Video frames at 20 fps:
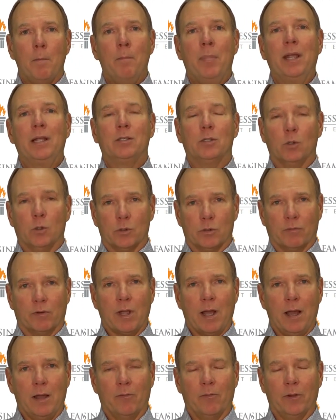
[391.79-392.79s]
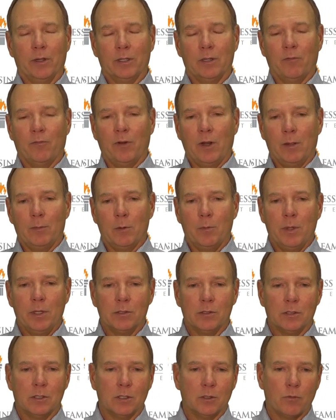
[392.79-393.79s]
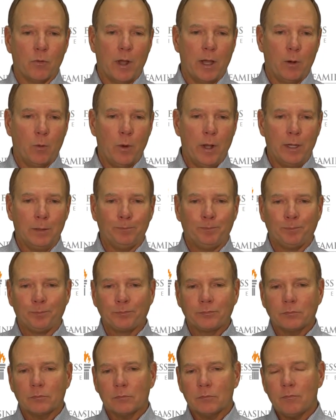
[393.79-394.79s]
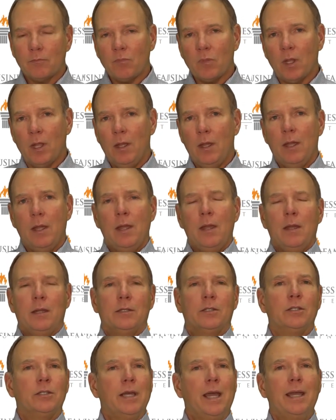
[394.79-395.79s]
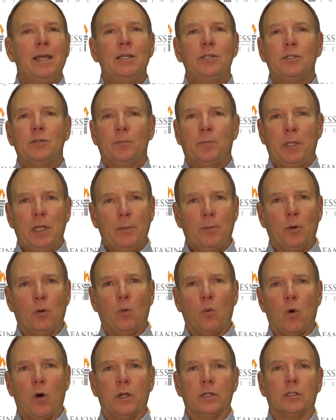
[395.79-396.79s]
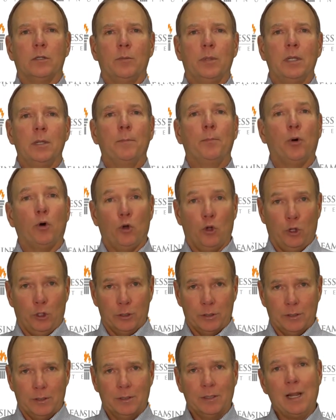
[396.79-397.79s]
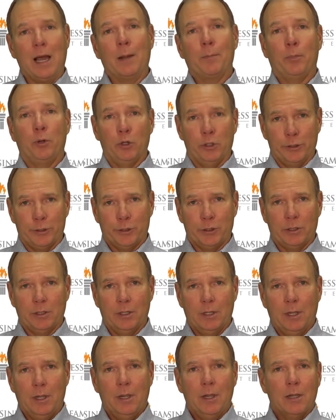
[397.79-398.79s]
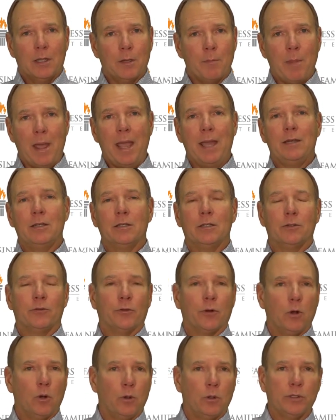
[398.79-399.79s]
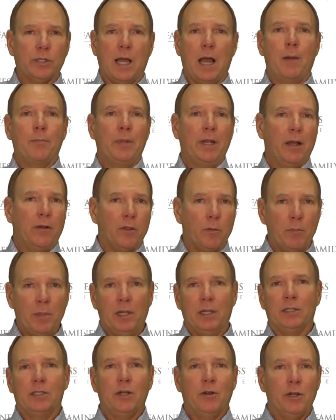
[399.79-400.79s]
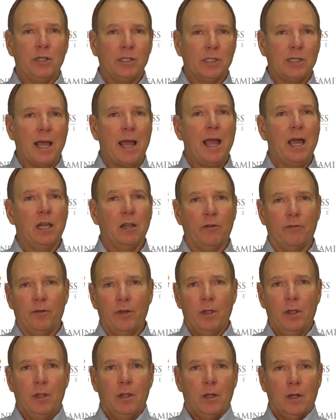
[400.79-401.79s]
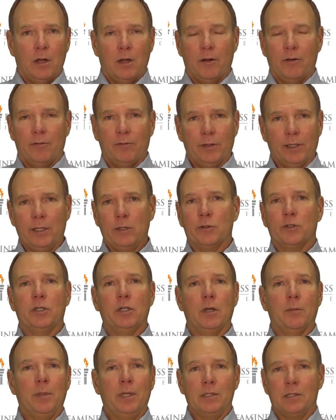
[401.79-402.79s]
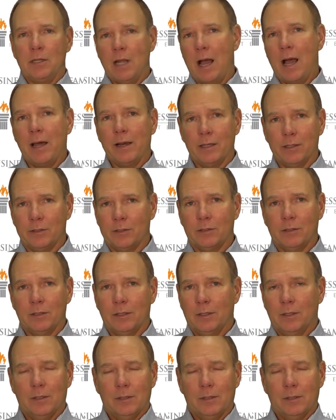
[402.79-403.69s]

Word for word: big source of conflict in family businesses right away. Today's people want to be pulled, not pushed command and control, top down, the military style of, of leadership is not as